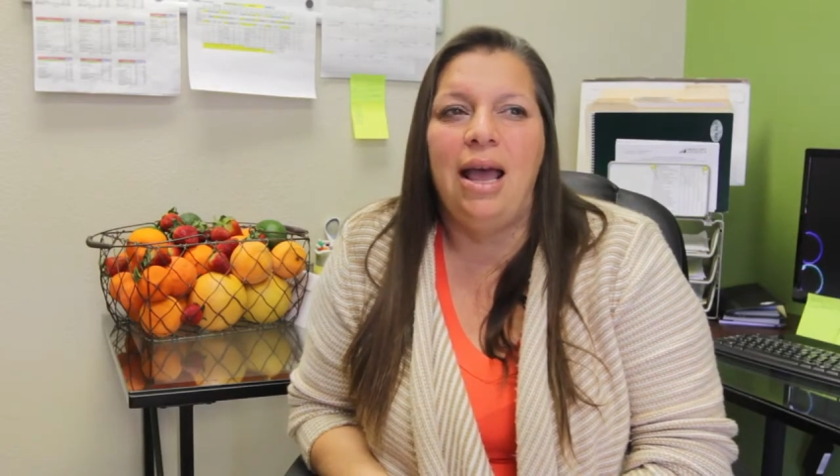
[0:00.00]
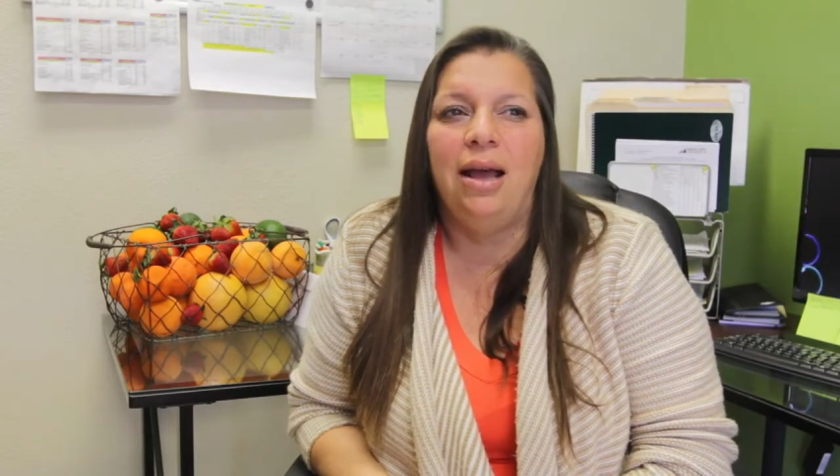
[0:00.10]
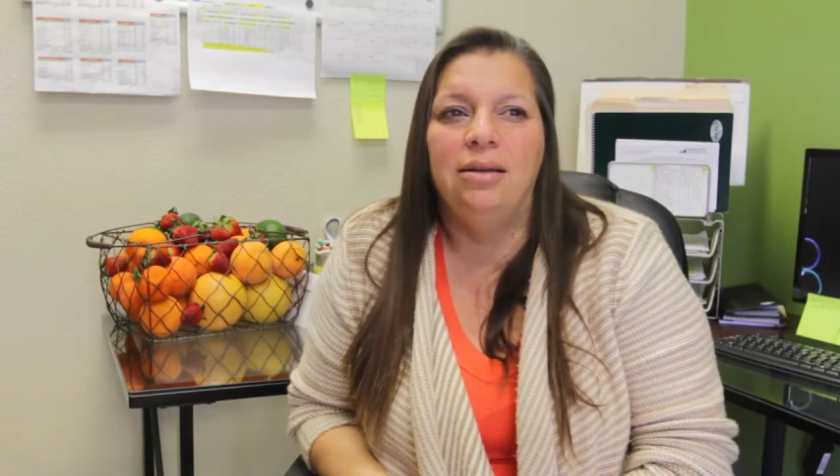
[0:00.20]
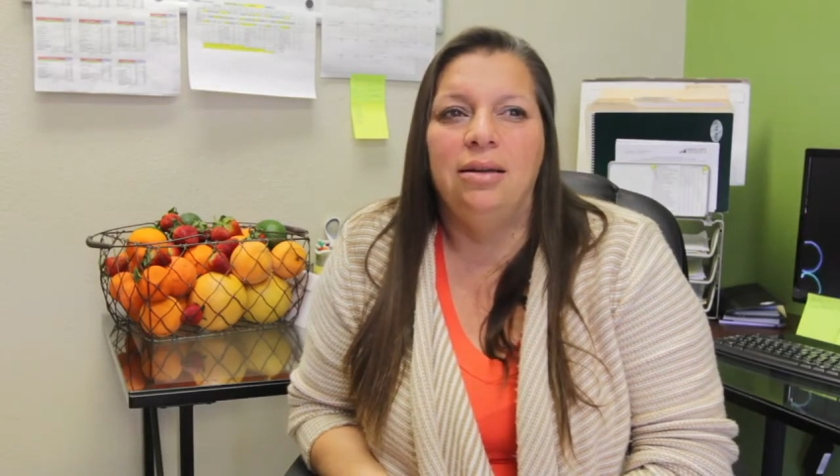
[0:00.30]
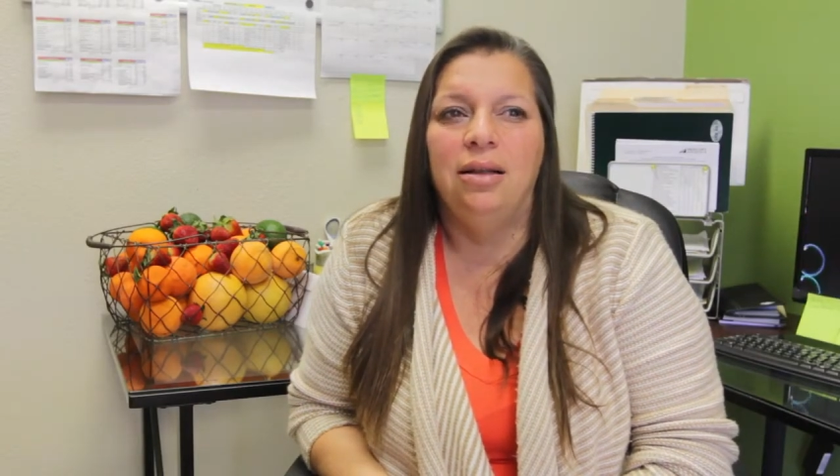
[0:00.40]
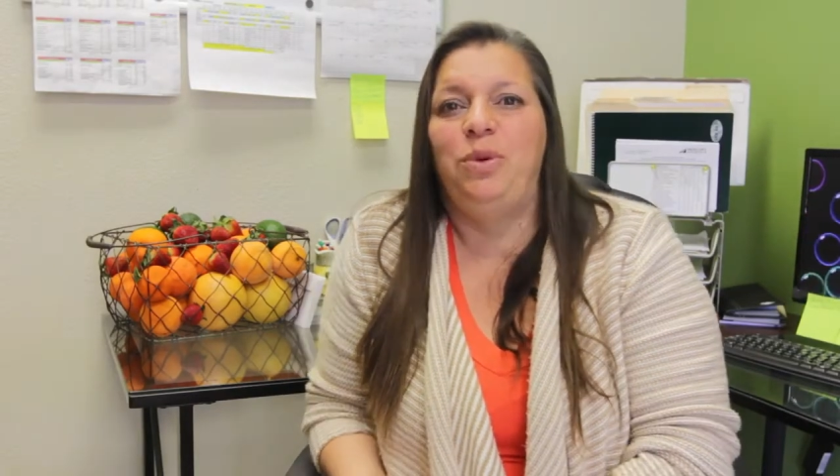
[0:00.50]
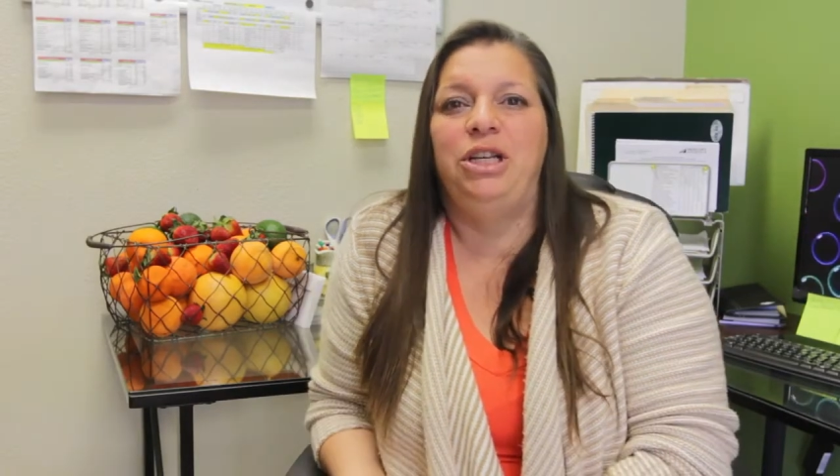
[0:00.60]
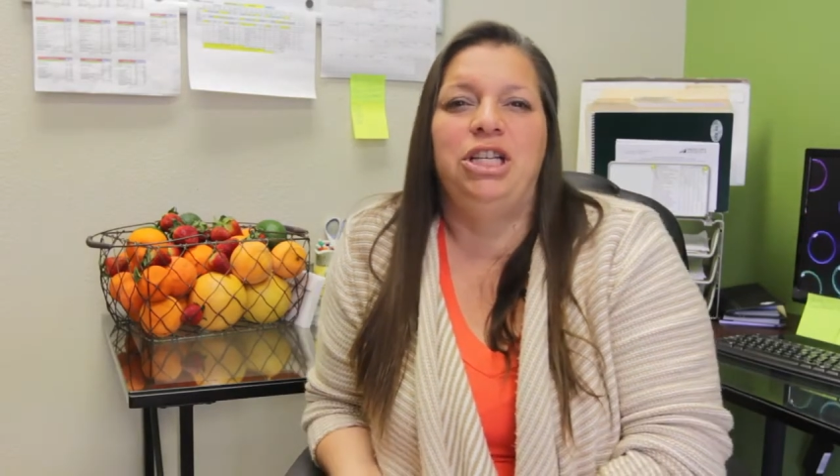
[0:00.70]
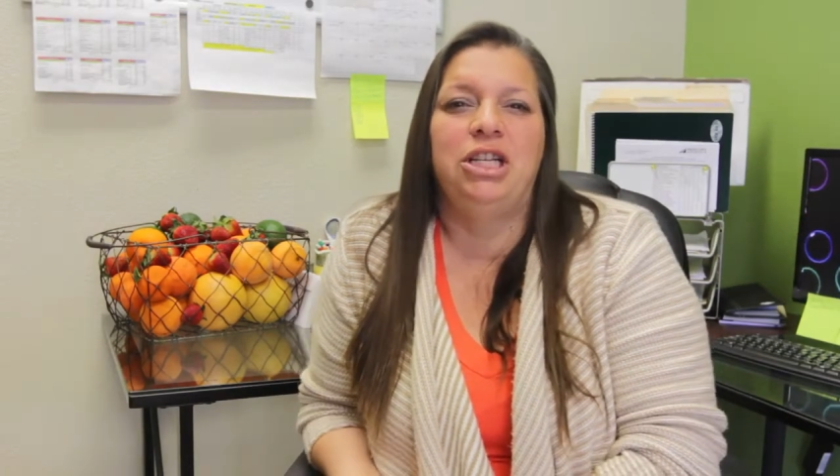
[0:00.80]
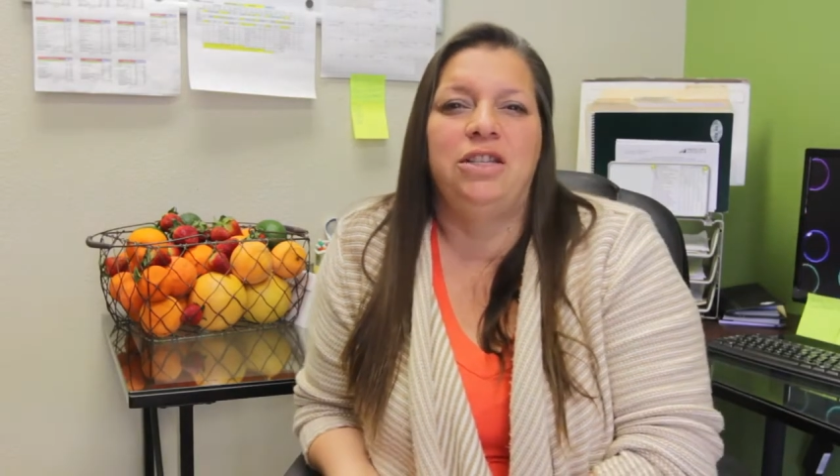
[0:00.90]
and
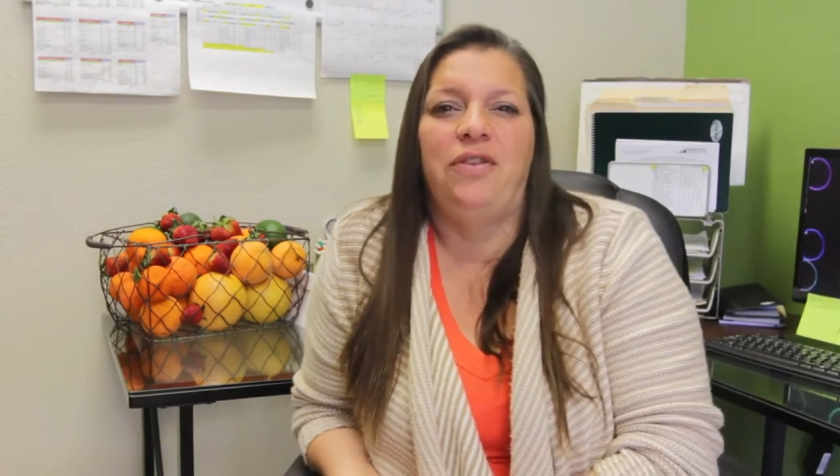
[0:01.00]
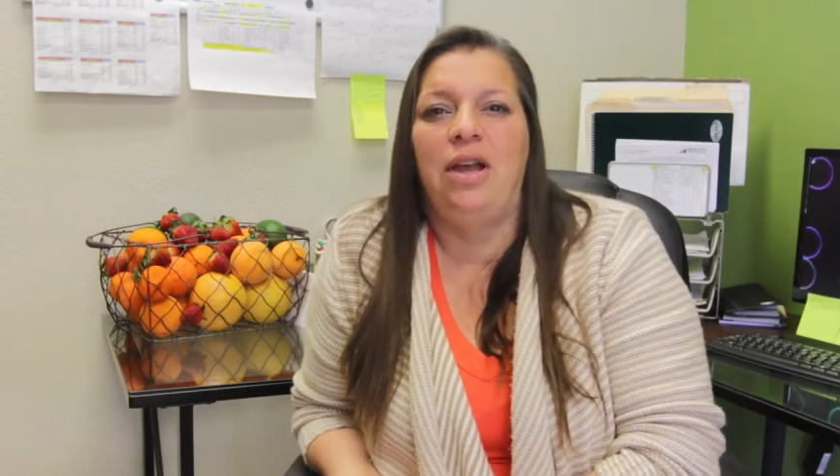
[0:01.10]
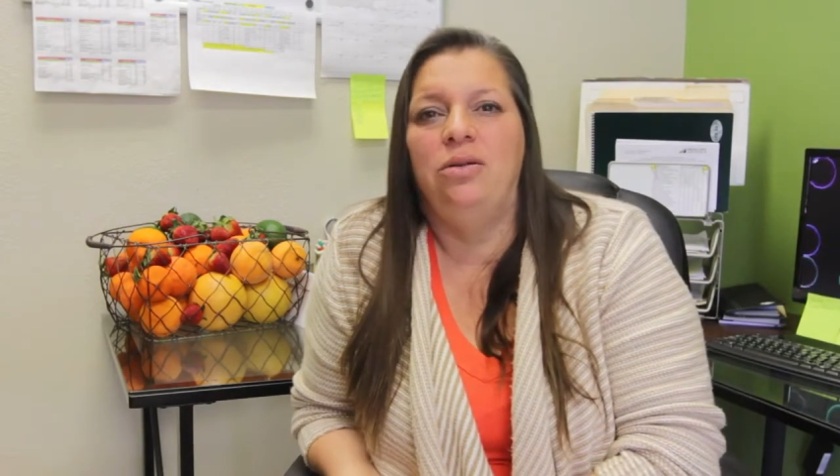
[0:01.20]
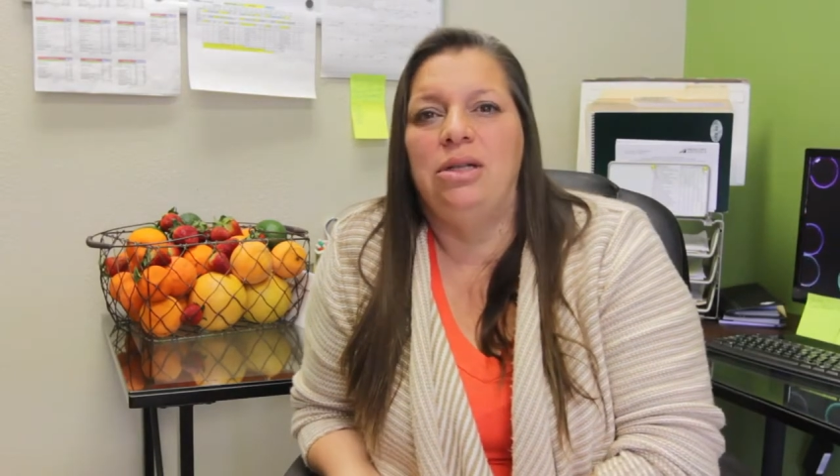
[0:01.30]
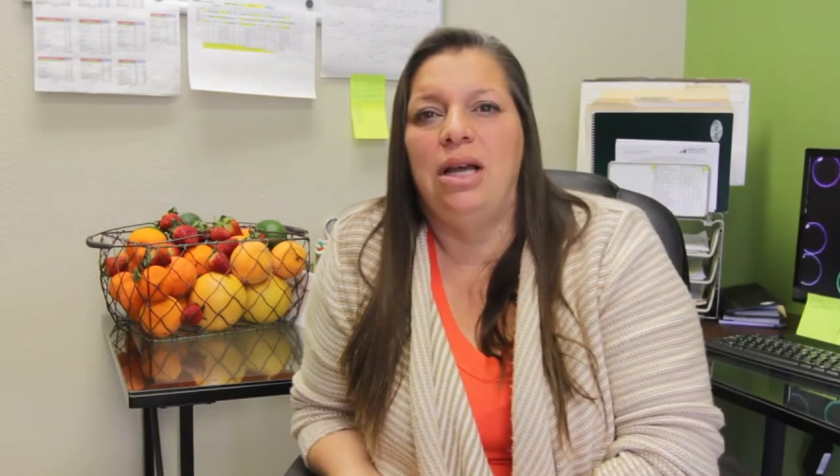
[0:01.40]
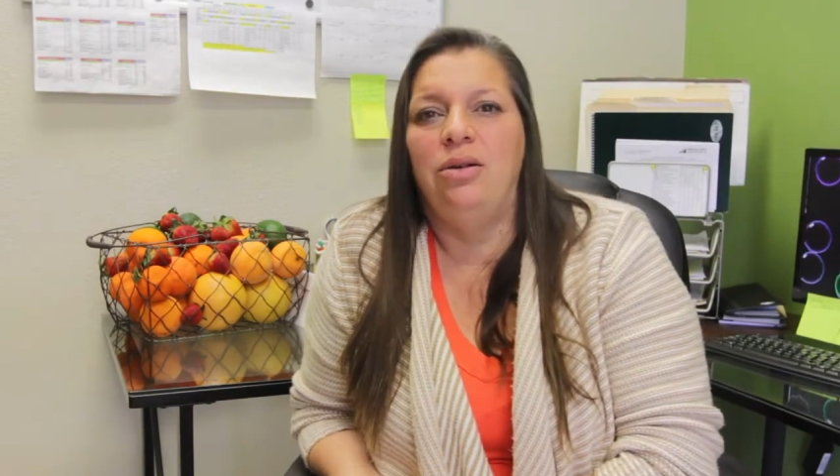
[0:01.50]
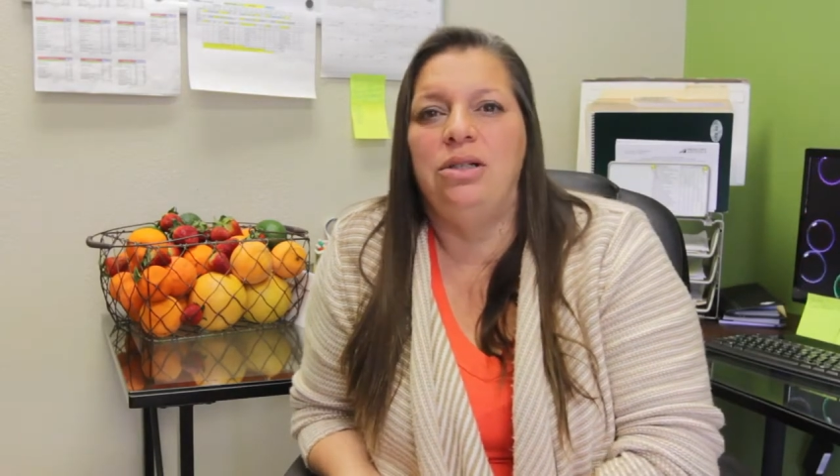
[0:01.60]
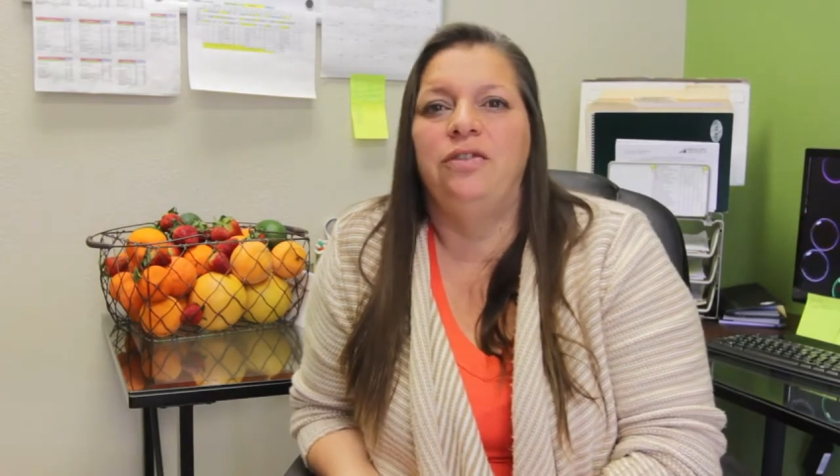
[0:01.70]
we just found how